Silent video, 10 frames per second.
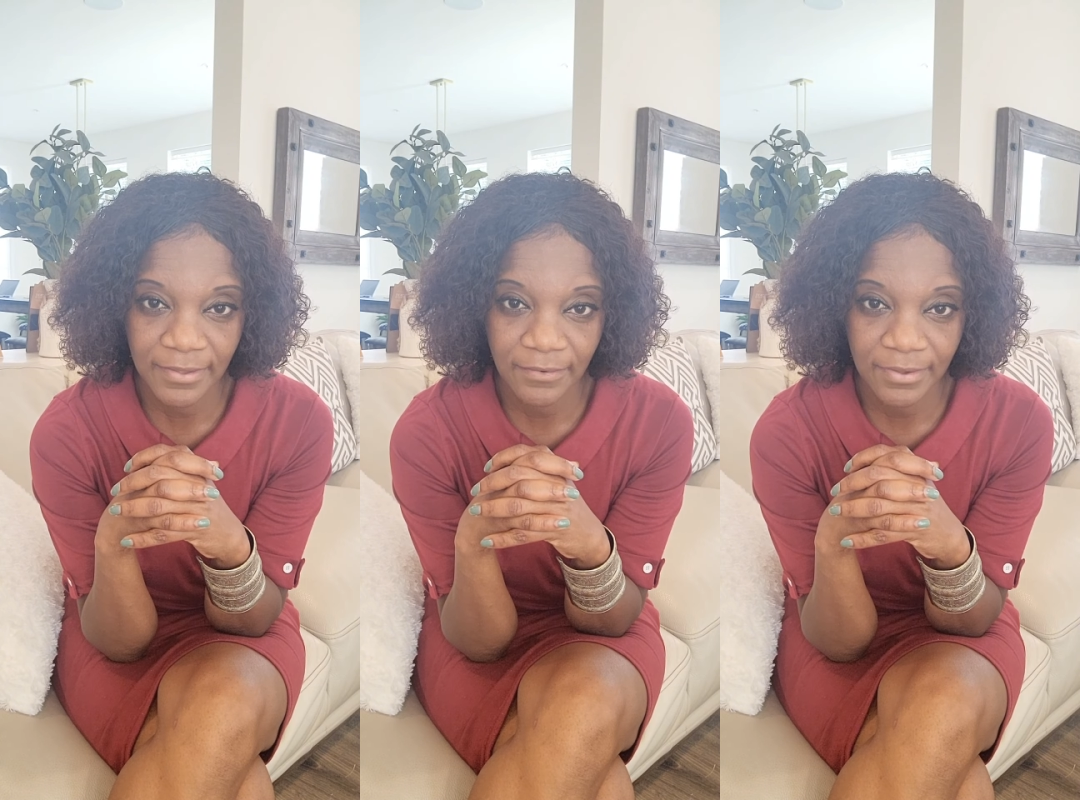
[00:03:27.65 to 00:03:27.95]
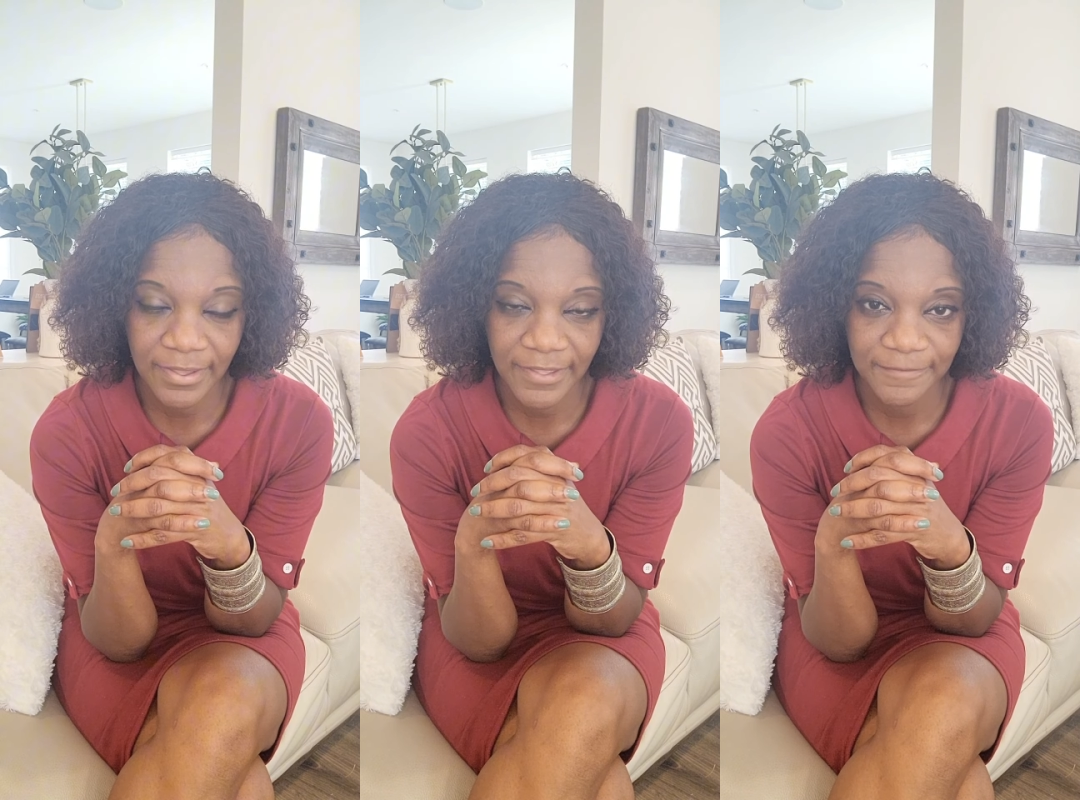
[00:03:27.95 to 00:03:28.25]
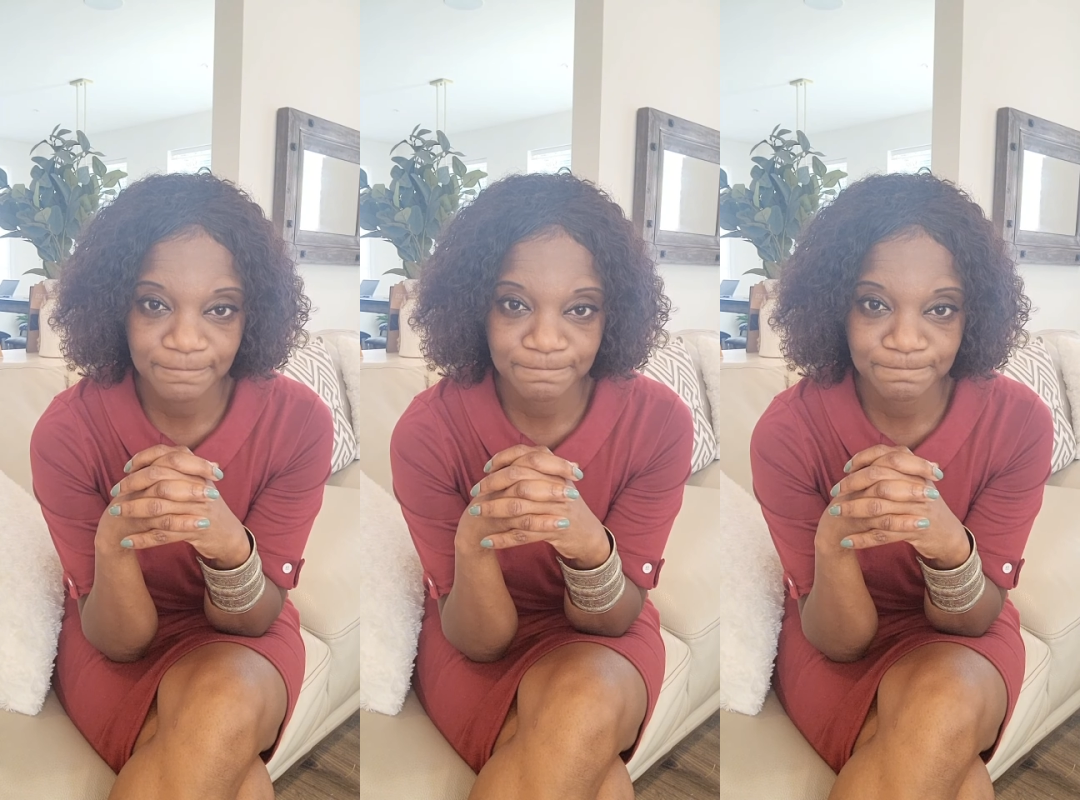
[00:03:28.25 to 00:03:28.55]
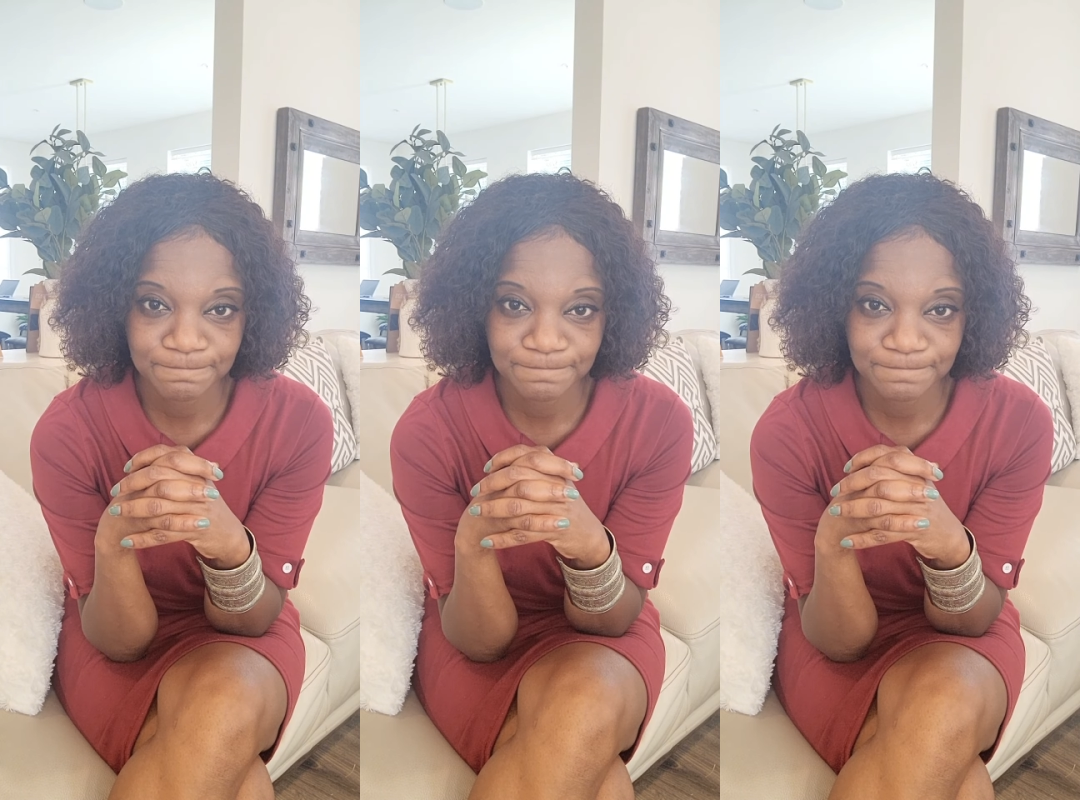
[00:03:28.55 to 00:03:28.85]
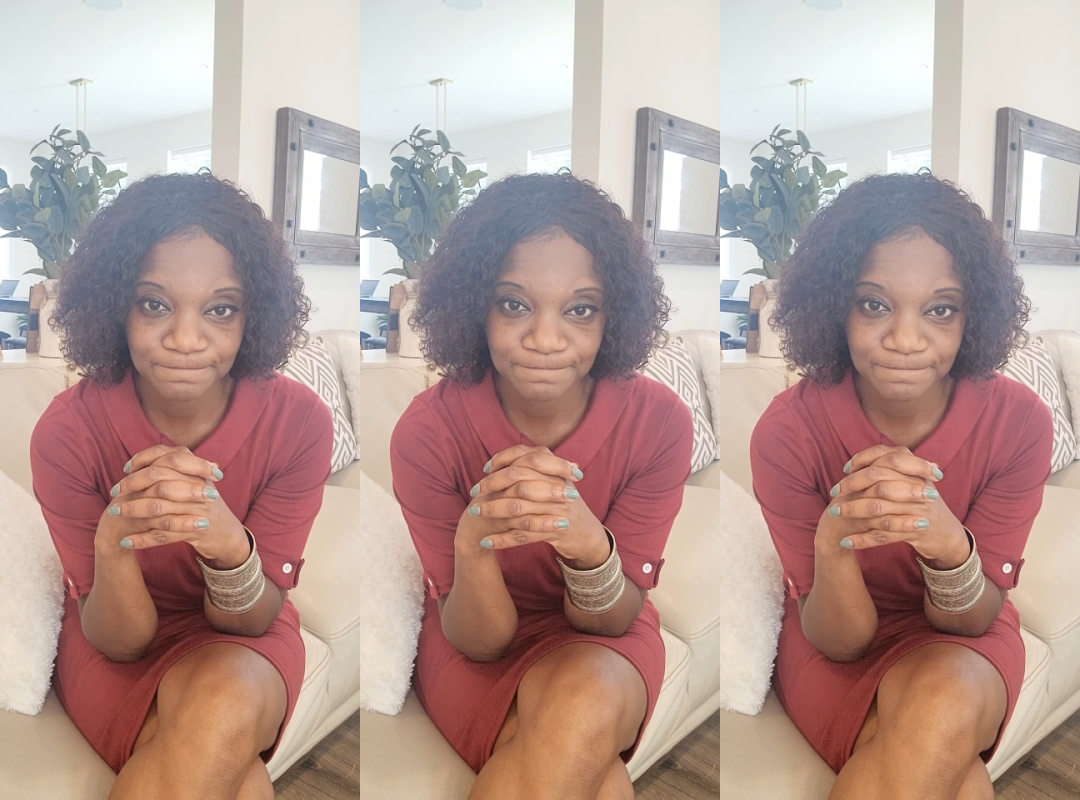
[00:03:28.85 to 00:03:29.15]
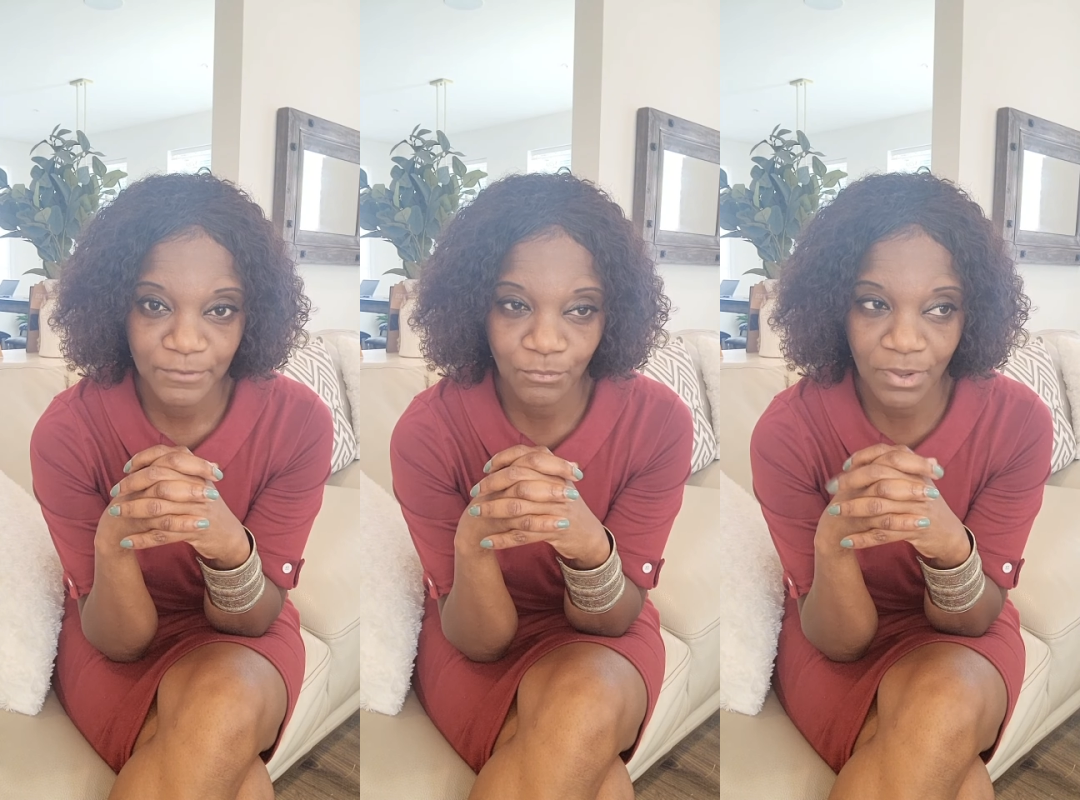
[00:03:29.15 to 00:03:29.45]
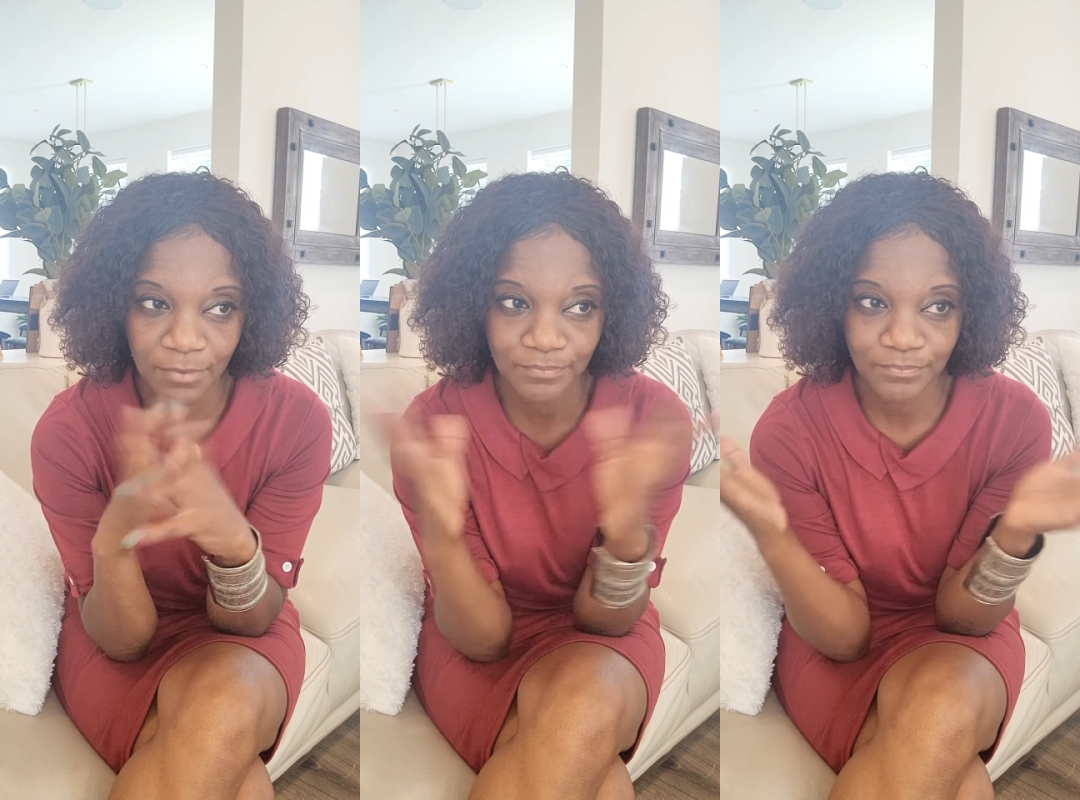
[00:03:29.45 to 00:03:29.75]
okay,
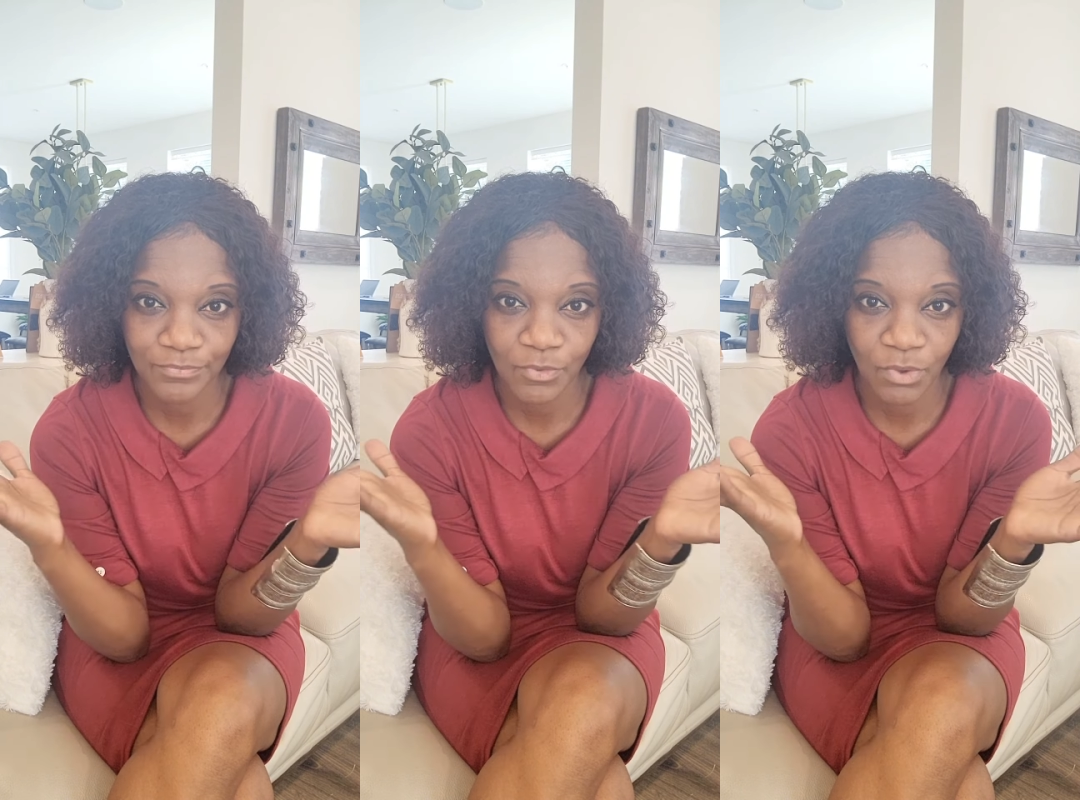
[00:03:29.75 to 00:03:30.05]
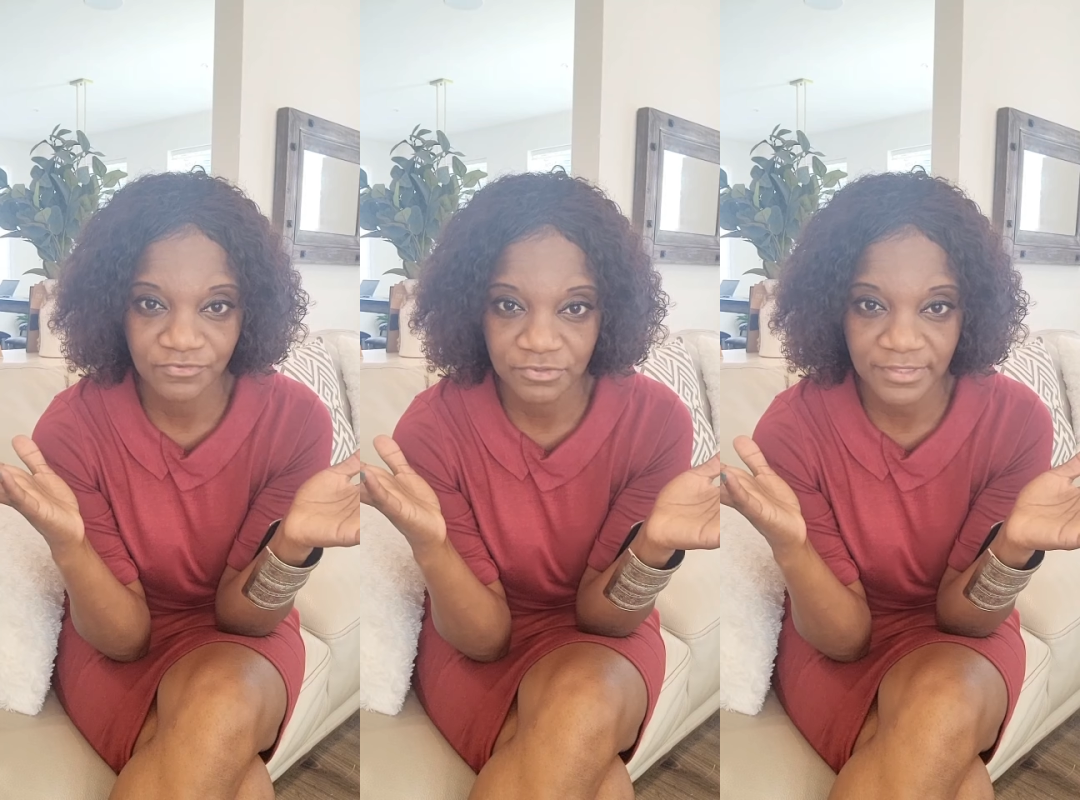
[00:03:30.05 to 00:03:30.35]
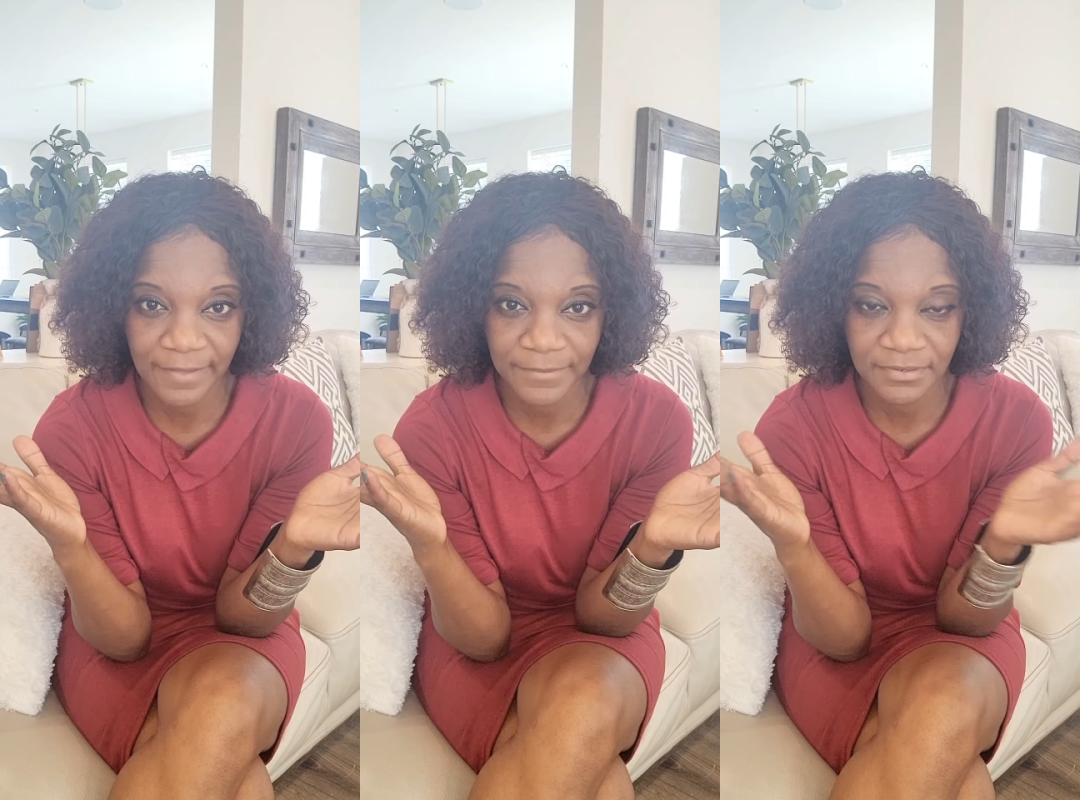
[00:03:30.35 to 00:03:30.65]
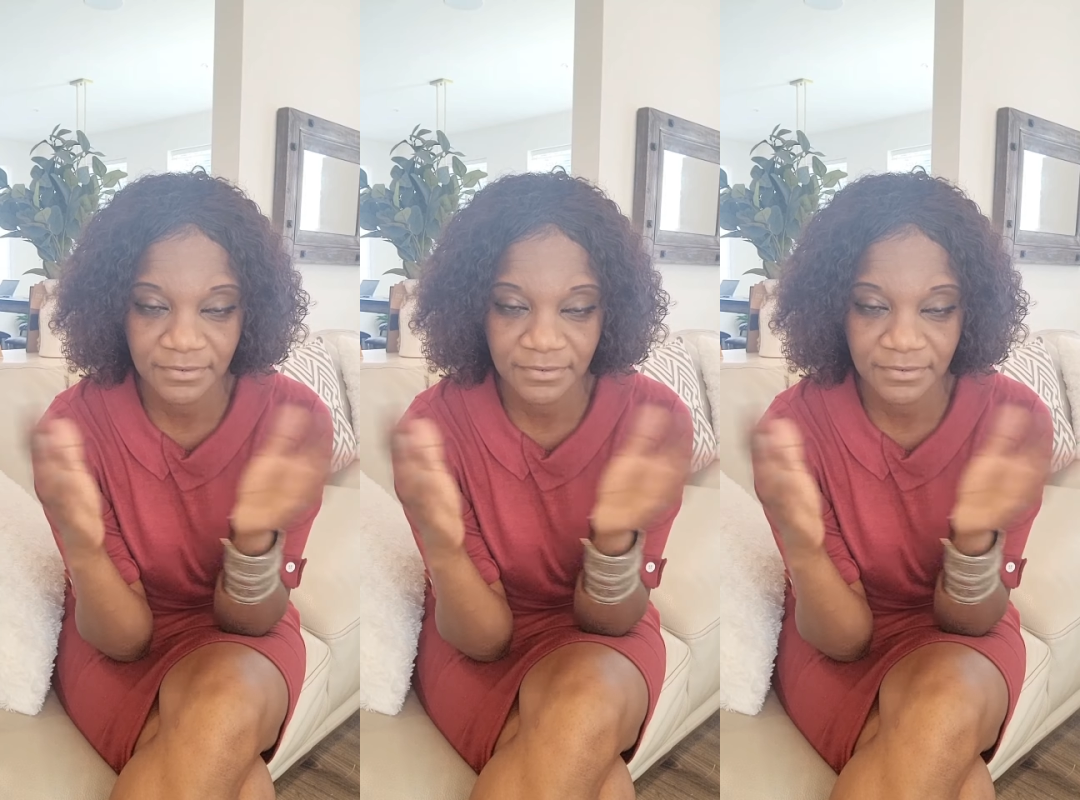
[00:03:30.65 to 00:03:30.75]
what just happened?